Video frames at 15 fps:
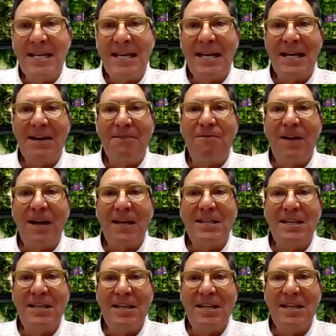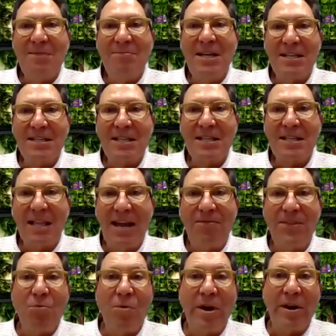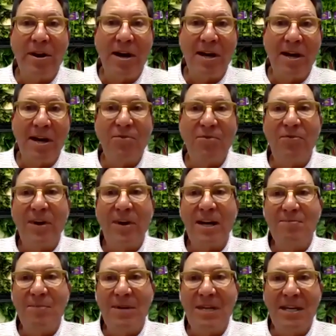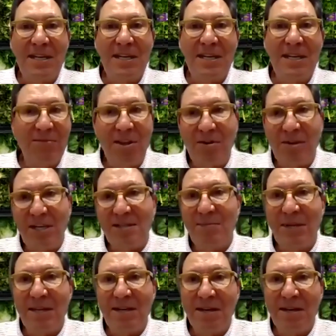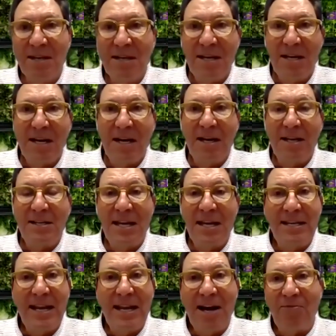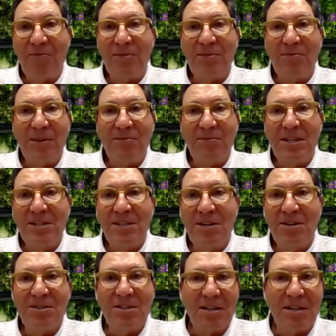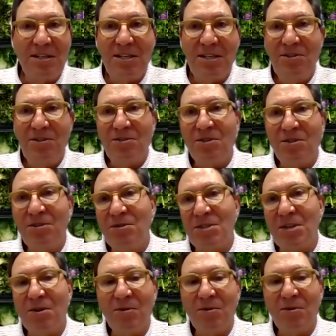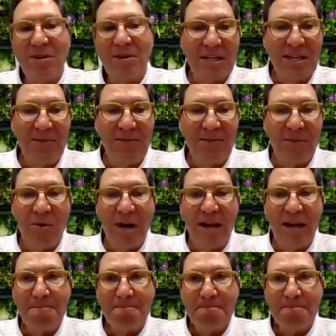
uh, affected him in his life that went on to affect me. And even though he's been uh, dead now for 15 years, it continues to do so in a significant way.